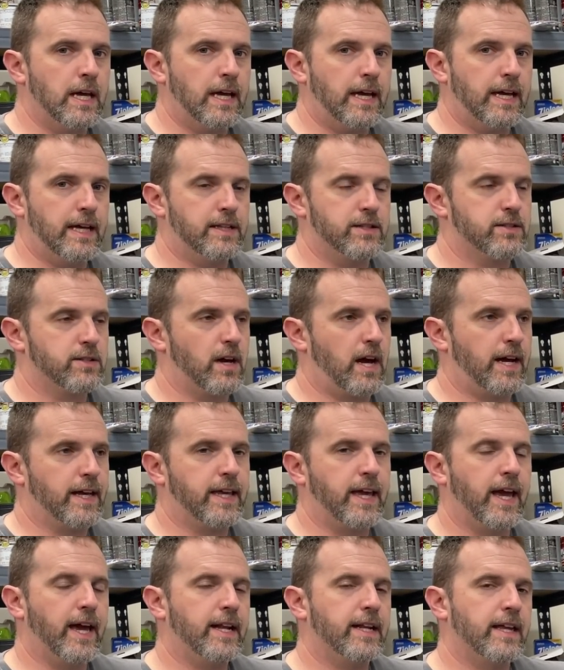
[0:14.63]
it's I
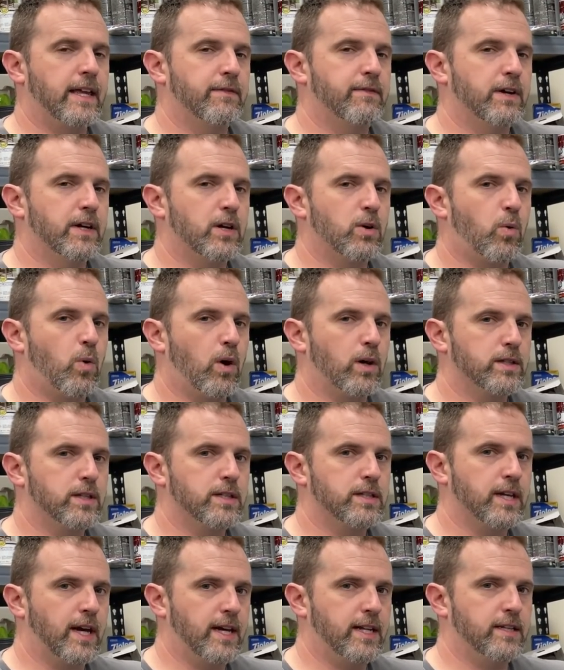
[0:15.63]
can't give a
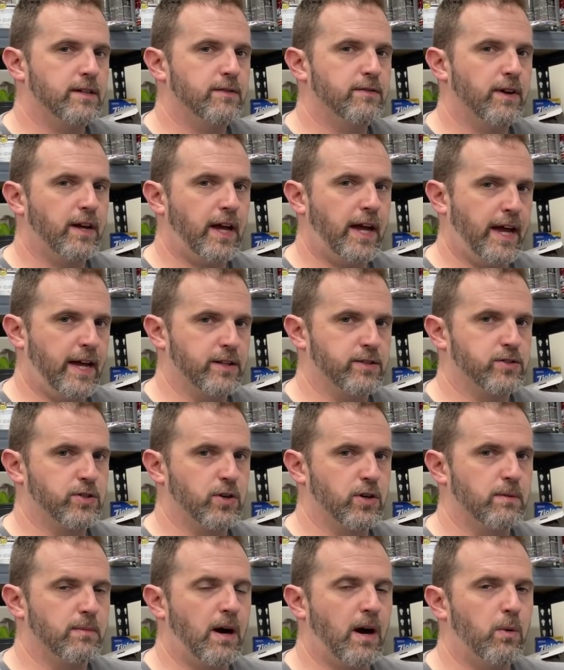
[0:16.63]
quantitative
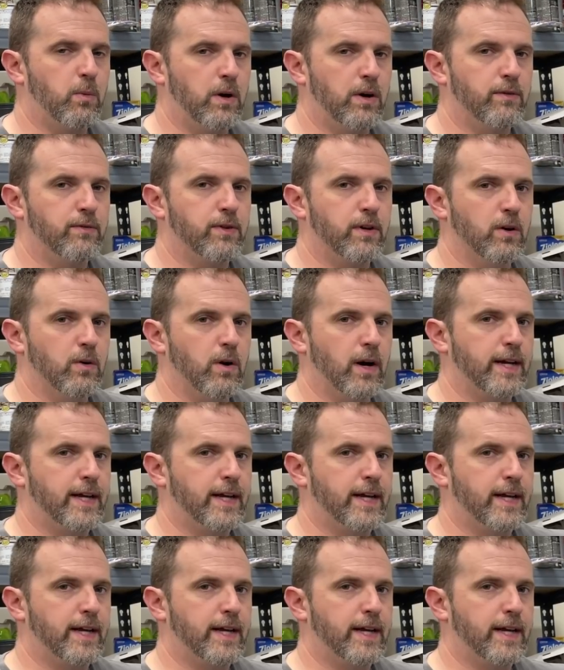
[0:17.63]
answer about wet flow.